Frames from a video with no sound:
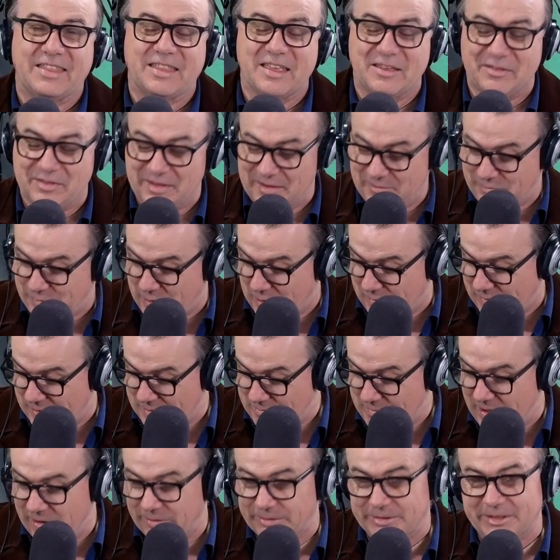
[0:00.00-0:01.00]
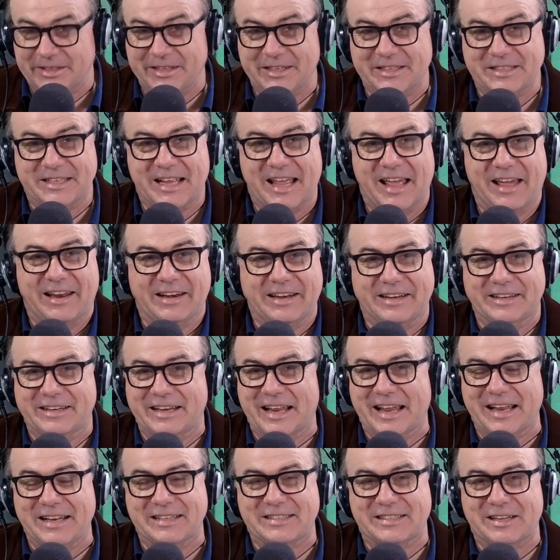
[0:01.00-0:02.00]
they've probably melted it down
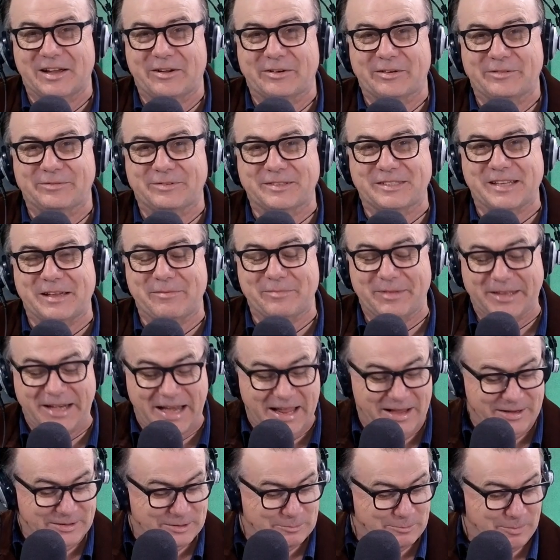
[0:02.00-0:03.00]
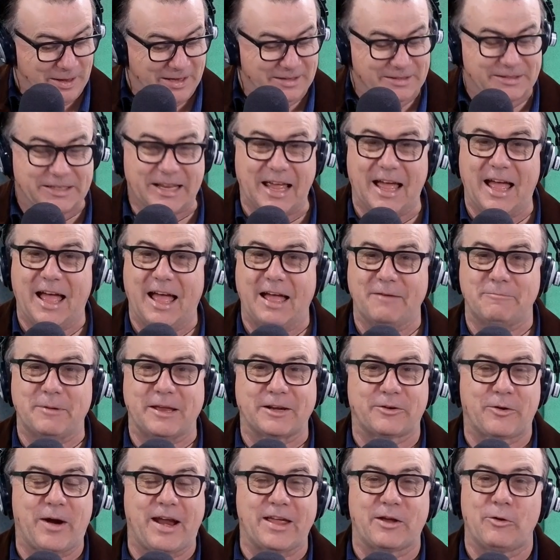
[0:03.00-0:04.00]
and sold it for something else. But
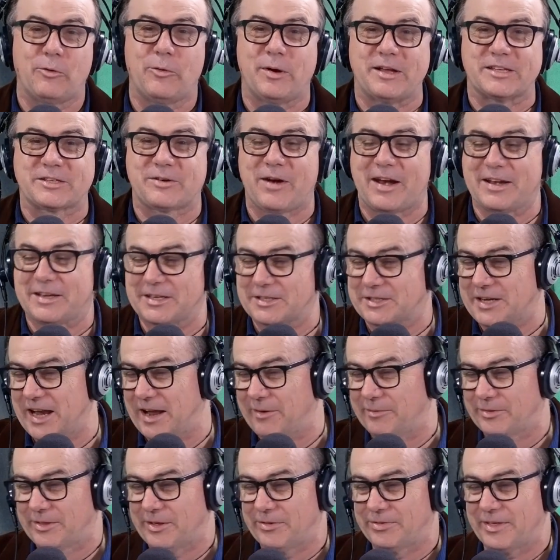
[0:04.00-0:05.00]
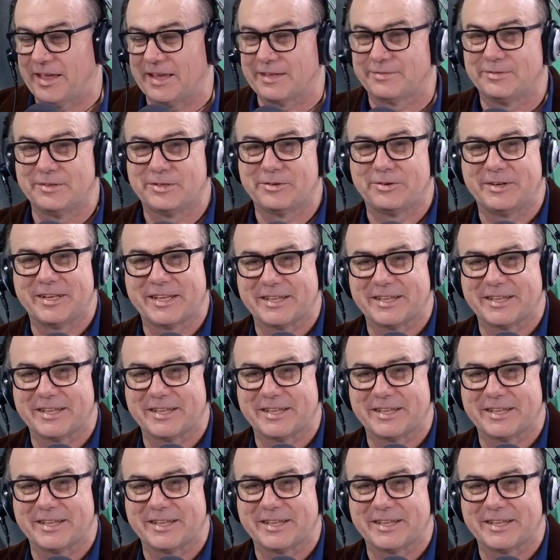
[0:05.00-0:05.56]
Craig, always great to chat with you. Thanks for joining